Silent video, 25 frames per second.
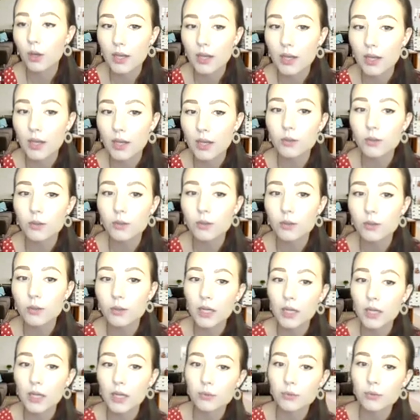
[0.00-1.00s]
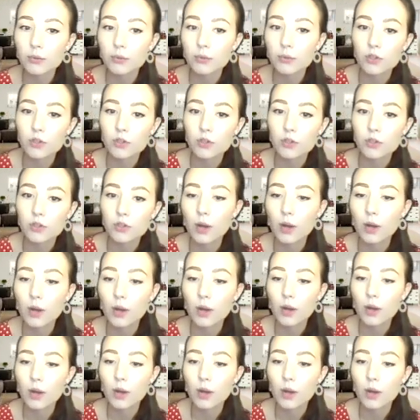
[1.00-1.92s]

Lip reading: you will be able to have